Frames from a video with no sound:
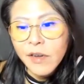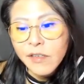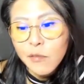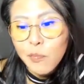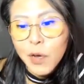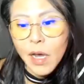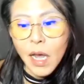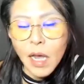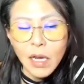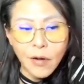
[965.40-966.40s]
very simple.
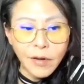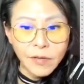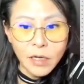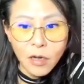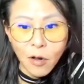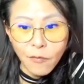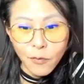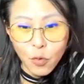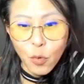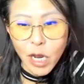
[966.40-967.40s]
Character, got a
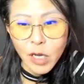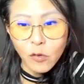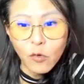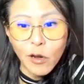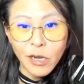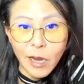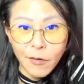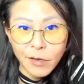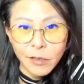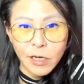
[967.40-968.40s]
few ways to look at the
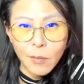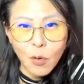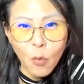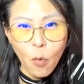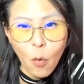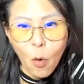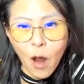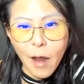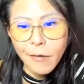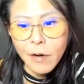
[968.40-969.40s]
character. Number
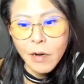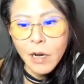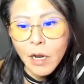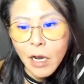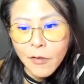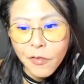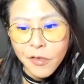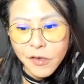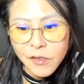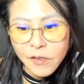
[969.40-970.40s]
one,
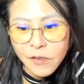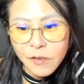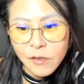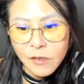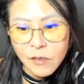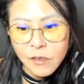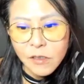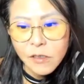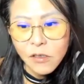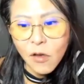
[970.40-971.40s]
this
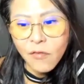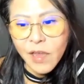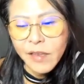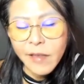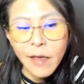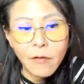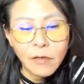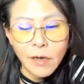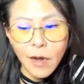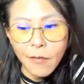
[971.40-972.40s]
sort of can tell
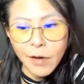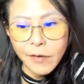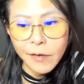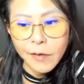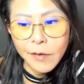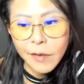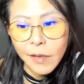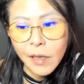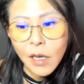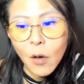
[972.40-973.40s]
the character.
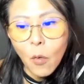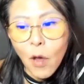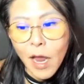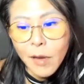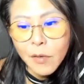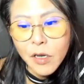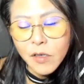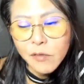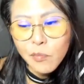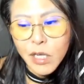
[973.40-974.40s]
Why?
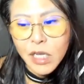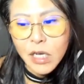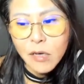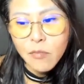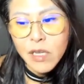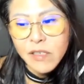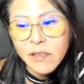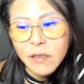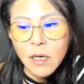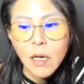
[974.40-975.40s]
Because Mingge
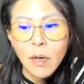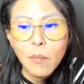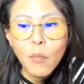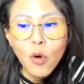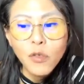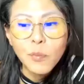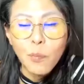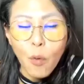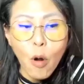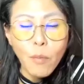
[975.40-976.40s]
means the most
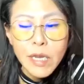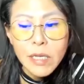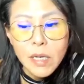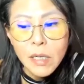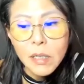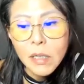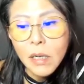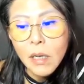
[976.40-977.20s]
prominent